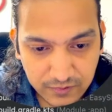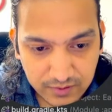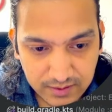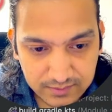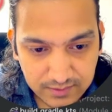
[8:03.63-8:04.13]
you
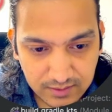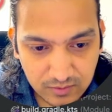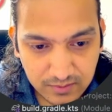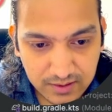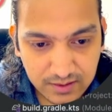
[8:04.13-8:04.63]
can see
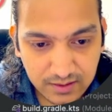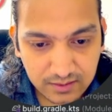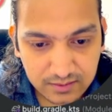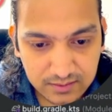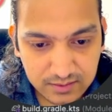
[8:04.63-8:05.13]
over here,
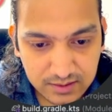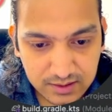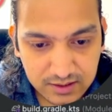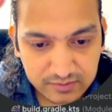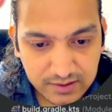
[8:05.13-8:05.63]

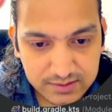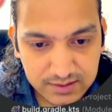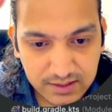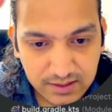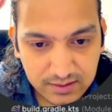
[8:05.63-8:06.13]
if I
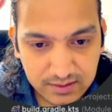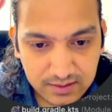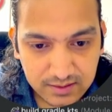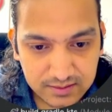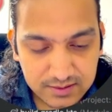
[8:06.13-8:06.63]
see,
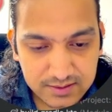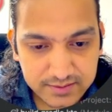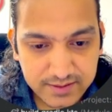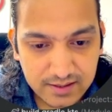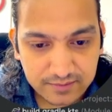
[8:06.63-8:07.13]
this
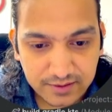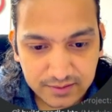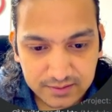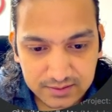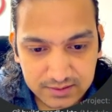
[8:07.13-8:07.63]
is
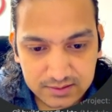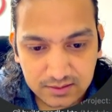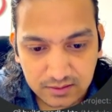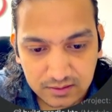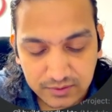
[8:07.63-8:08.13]
delivered, this is
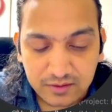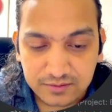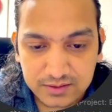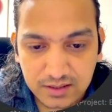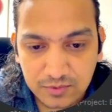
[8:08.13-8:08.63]
on the way.
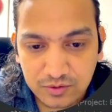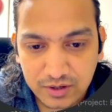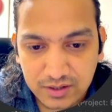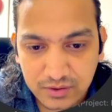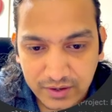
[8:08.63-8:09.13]
Furthermore,
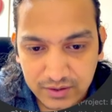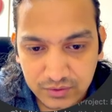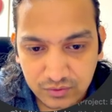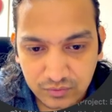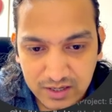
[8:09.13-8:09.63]
what you can
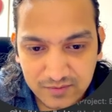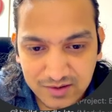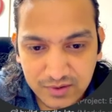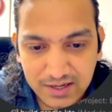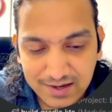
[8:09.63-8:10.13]
do,
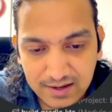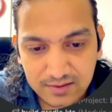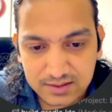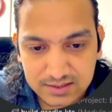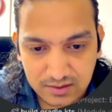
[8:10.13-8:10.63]
whenever we click
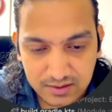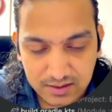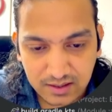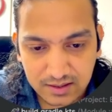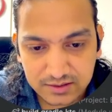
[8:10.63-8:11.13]
on this
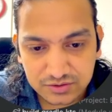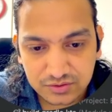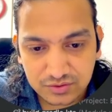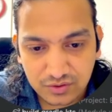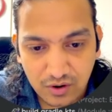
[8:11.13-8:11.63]
order, it
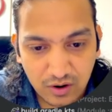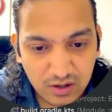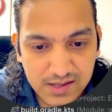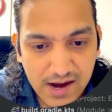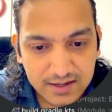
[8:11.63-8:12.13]
should show
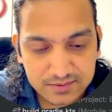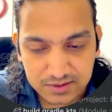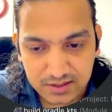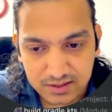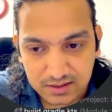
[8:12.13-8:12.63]
all the items
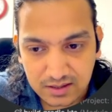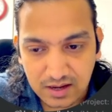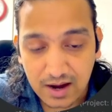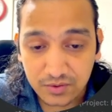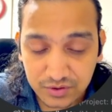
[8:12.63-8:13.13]
in it.
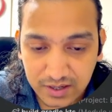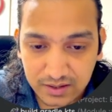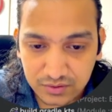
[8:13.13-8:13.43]
How you can